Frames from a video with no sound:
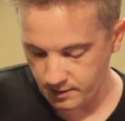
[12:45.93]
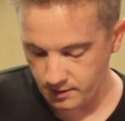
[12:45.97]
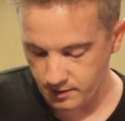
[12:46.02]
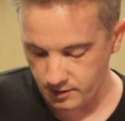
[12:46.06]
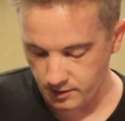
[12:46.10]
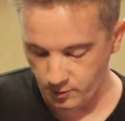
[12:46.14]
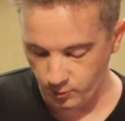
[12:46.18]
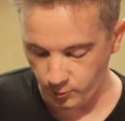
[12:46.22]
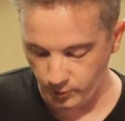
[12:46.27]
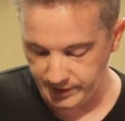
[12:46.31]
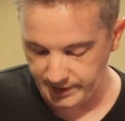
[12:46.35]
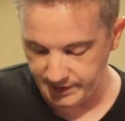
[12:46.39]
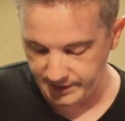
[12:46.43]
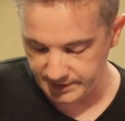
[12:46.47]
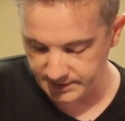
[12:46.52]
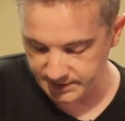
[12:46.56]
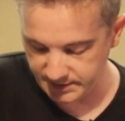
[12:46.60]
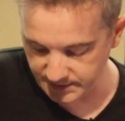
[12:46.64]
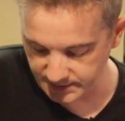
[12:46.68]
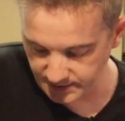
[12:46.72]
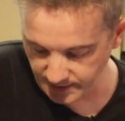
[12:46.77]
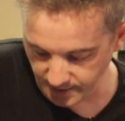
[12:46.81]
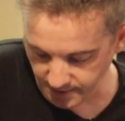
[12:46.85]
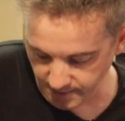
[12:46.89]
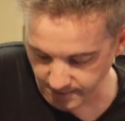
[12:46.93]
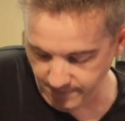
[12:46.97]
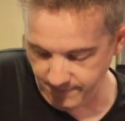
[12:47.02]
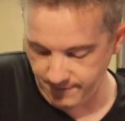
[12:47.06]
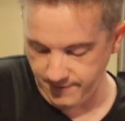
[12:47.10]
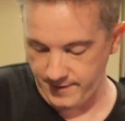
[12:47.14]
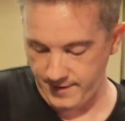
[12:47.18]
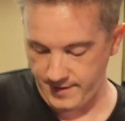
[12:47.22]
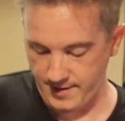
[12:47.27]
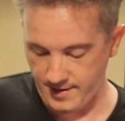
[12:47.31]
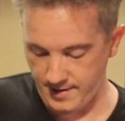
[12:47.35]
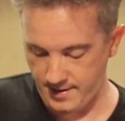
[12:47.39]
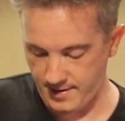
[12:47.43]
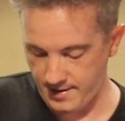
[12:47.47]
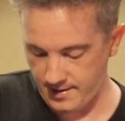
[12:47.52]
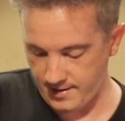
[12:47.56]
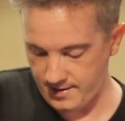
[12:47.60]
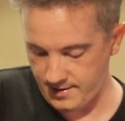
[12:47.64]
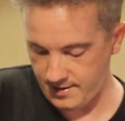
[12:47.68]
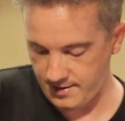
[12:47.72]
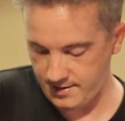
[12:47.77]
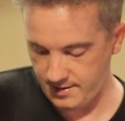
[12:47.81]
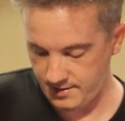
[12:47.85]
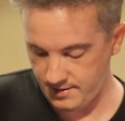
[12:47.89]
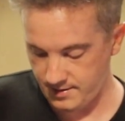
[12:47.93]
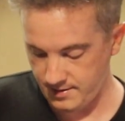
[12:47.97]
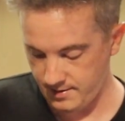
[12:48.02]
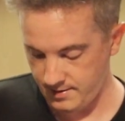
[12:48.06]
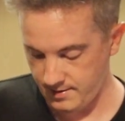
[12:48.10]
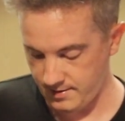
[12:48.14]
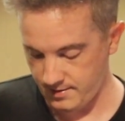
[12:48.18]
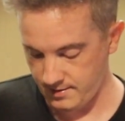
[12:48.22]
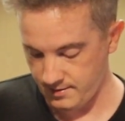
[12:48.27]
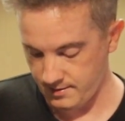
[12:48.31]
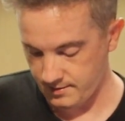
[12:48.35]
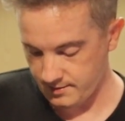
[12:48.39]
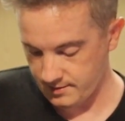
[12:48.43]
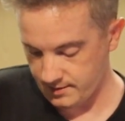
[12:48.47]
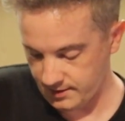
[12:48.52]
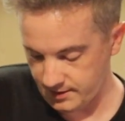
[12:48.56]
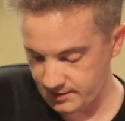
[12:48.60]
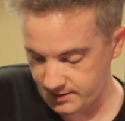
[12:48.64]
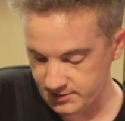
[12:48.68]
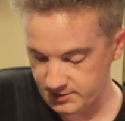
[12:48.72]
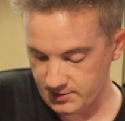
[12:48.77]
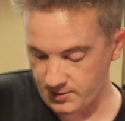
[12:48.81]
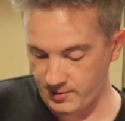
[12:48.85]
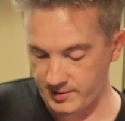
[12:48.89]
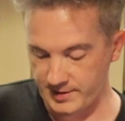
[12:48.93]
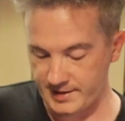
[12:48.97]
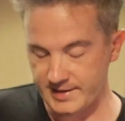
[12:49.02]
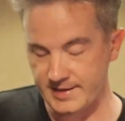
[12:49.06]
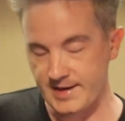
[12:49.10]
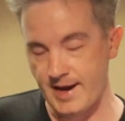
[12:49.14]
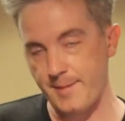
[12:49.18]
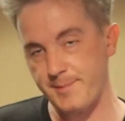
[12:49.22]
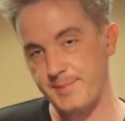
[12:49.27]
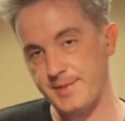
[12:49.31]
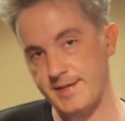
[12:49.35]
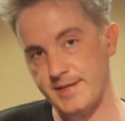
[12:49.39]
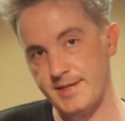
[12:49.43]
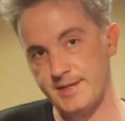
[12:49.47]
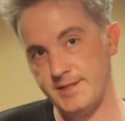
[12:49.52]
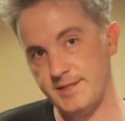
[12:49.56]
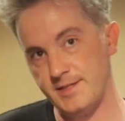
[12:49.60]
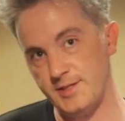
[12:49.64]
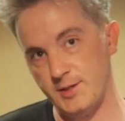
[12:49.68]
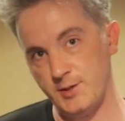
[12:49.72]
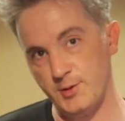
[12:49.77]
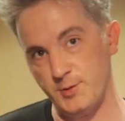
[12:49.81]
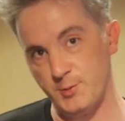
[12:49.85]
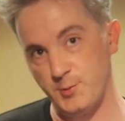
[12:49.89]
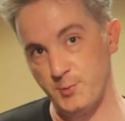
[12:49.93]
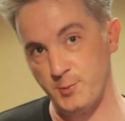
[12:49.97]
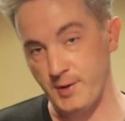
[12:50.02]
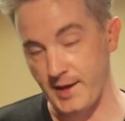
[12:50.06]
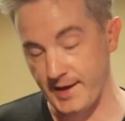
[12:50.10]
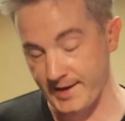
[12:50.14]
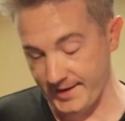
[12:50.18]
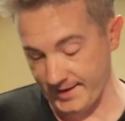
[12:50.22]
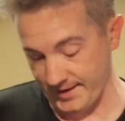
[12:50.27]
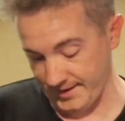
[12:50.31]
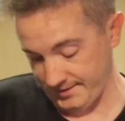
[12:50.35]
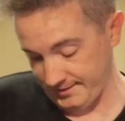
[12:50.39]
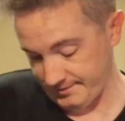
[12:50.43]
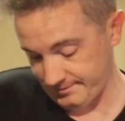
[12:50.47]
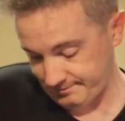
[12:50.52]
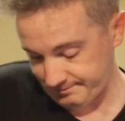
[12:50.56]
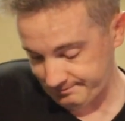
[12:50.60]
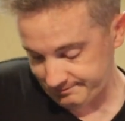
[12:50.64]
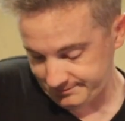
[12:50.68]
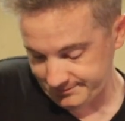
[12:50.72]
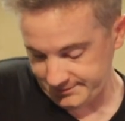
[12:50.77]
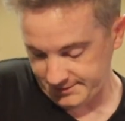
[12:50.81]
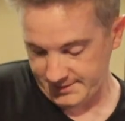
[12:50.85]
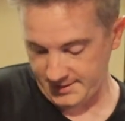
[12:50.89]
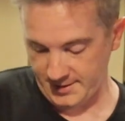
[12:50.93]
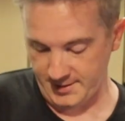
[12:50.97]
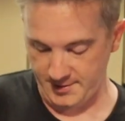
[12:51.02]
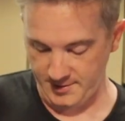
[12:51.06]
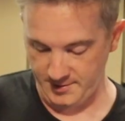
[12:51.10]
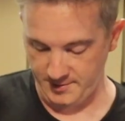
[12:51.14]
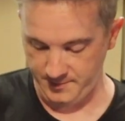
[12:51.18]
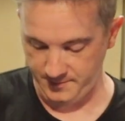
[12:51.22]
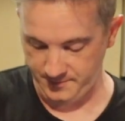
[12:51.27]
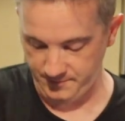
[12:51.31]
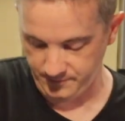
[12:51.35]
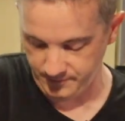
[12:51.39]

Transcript: the wheat itself is already adapted to like it. So,